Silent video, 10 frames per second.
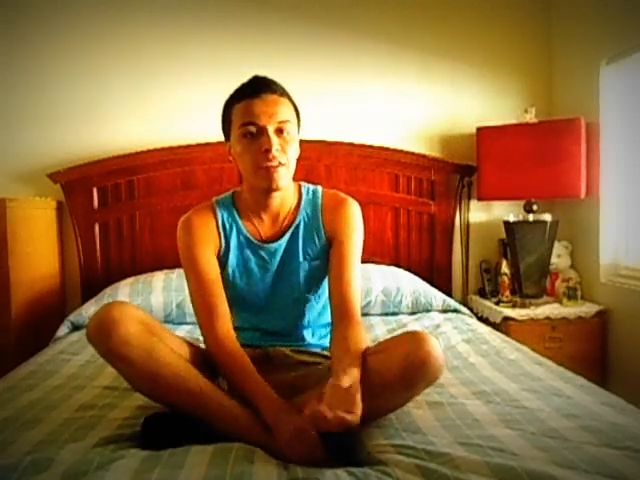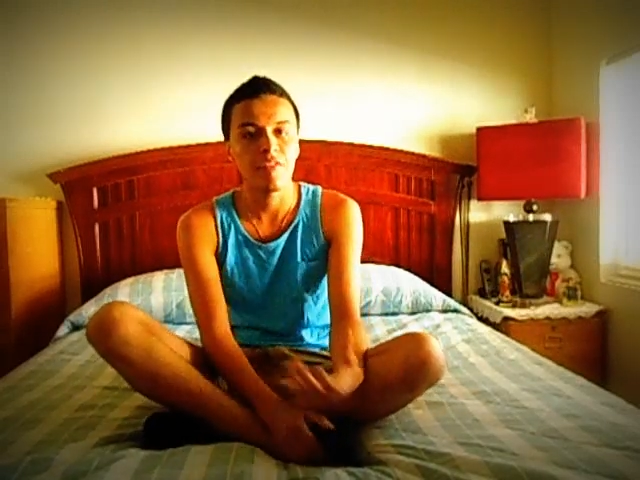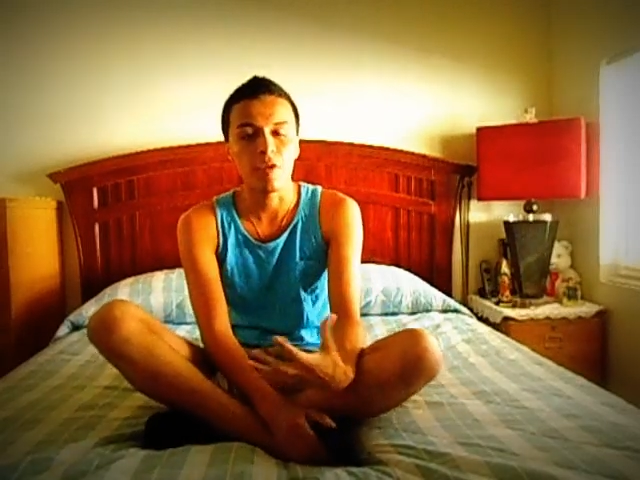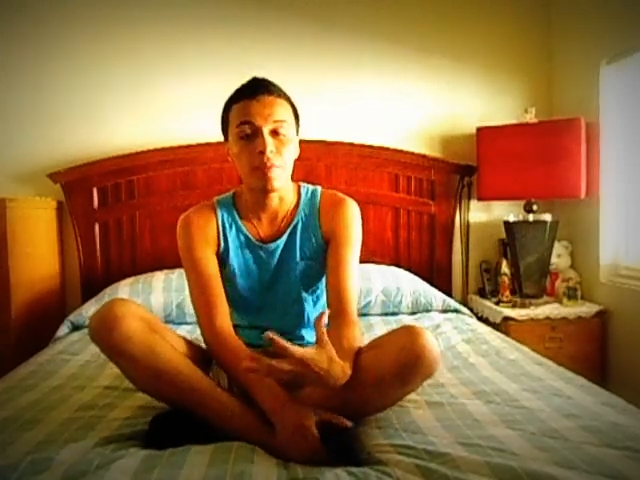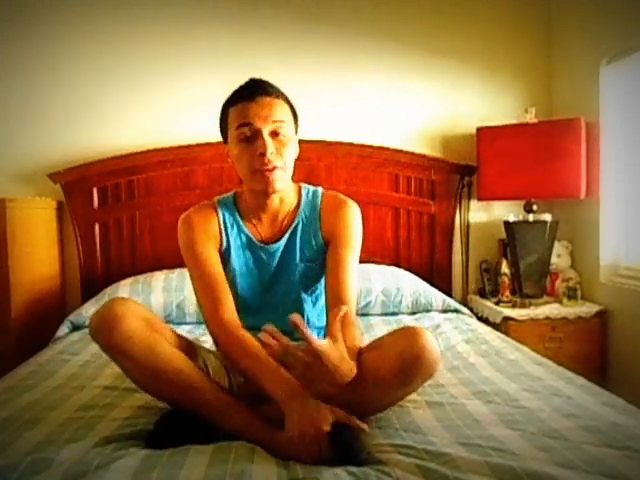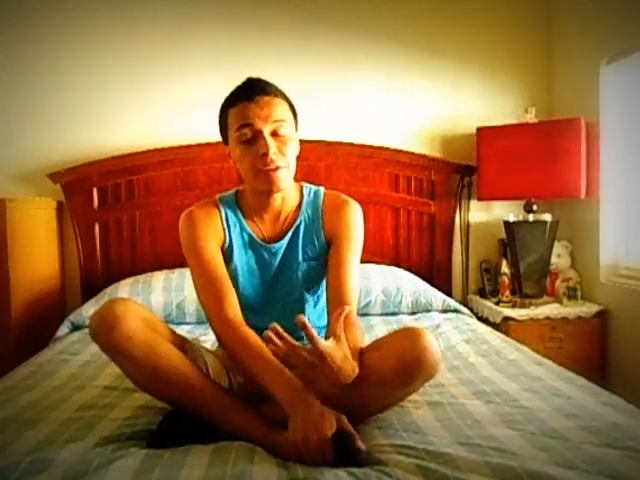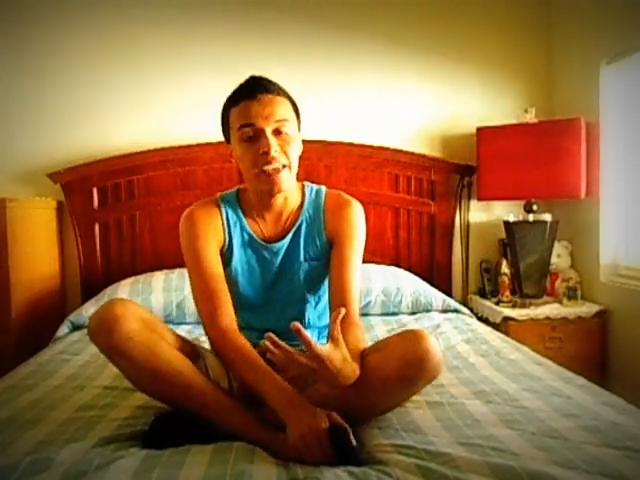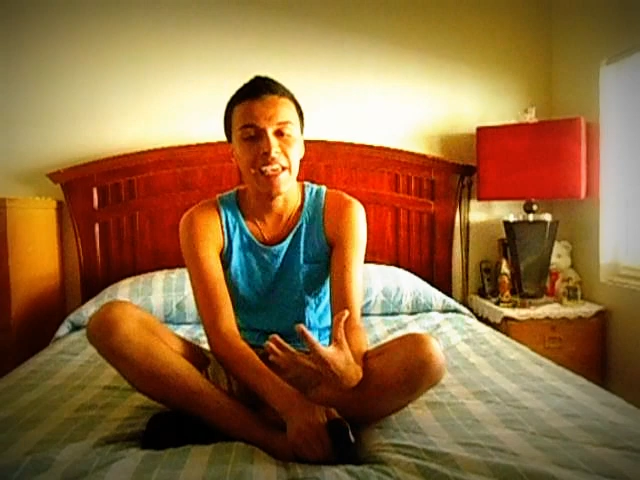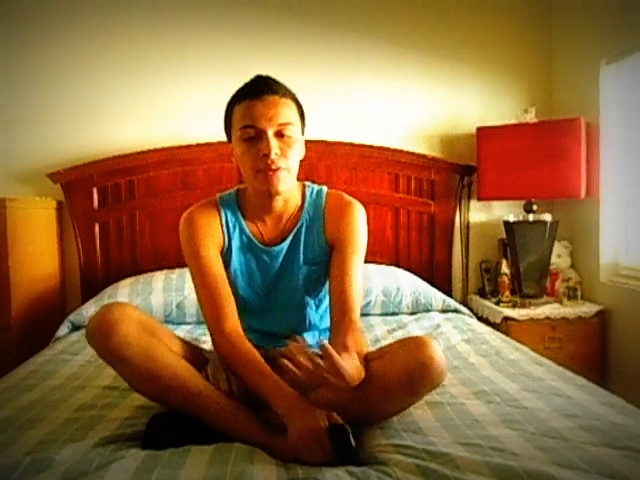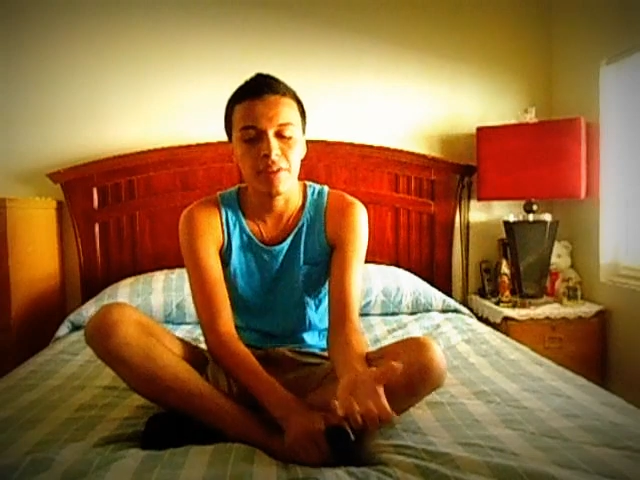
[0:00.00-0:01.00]
if they would be
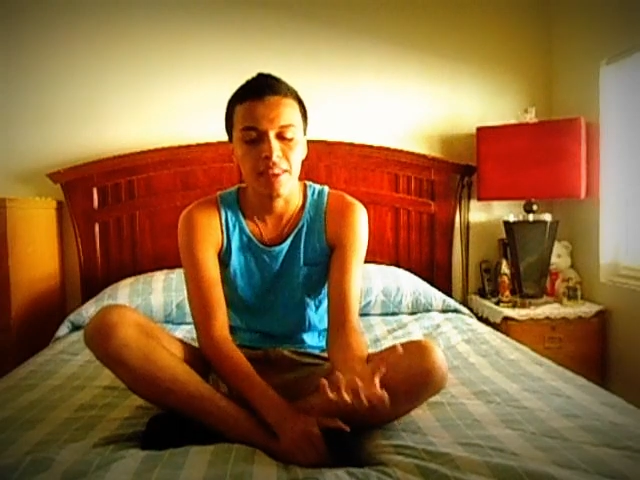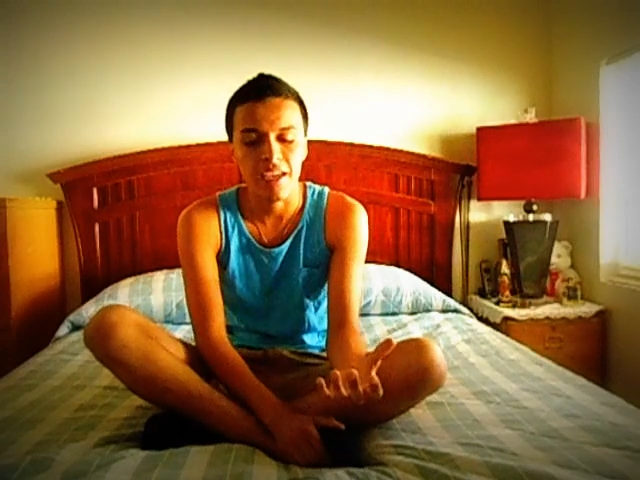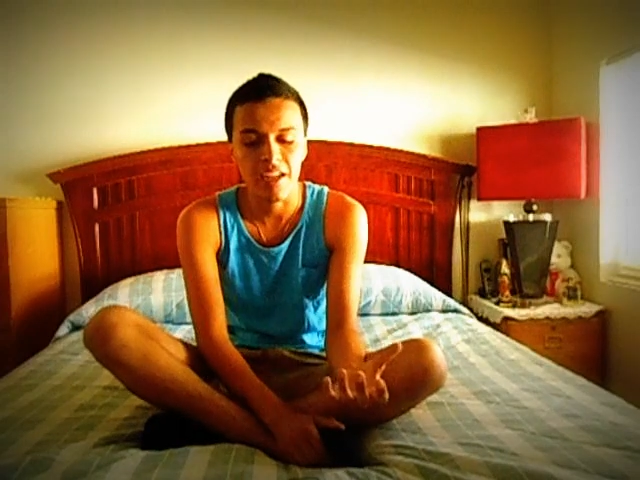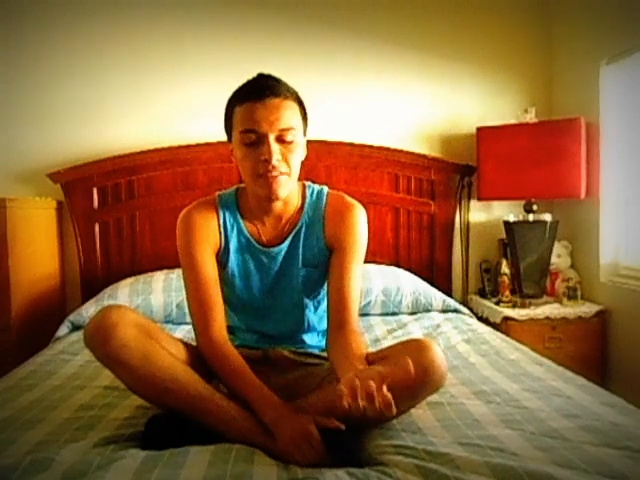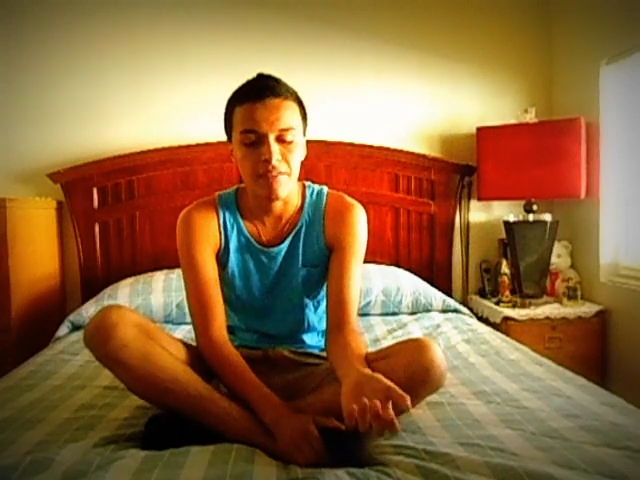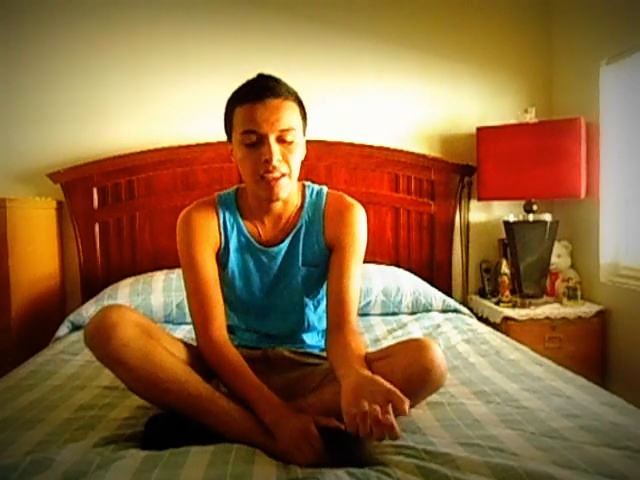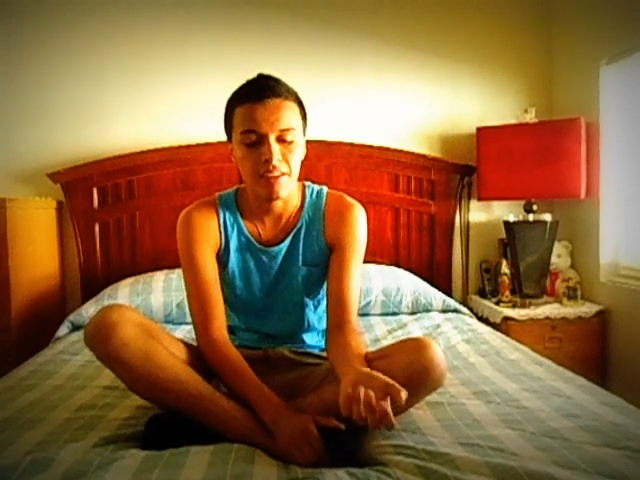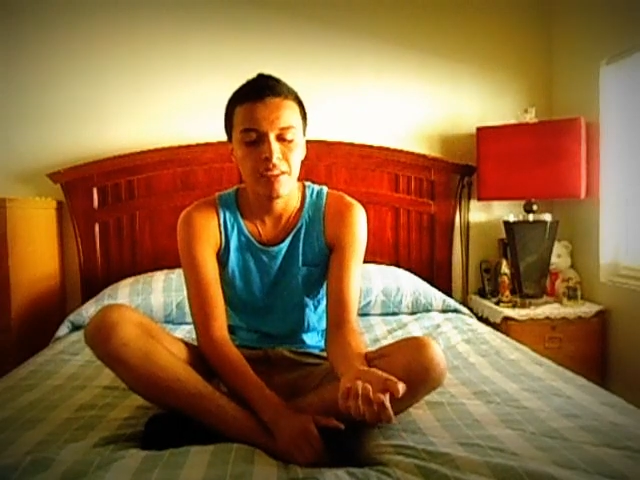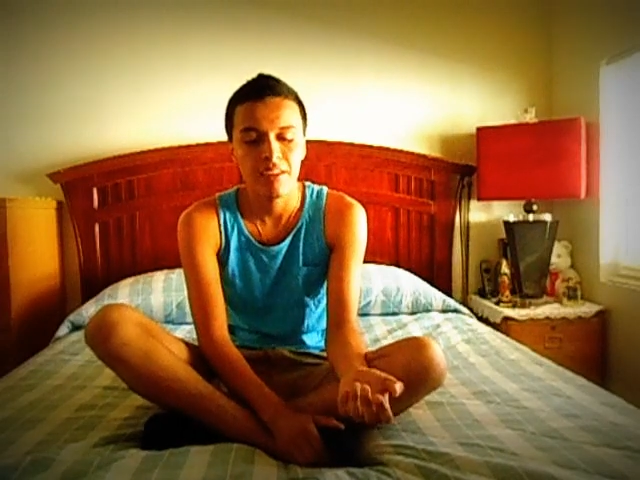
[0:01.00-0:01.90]
okay with that, if like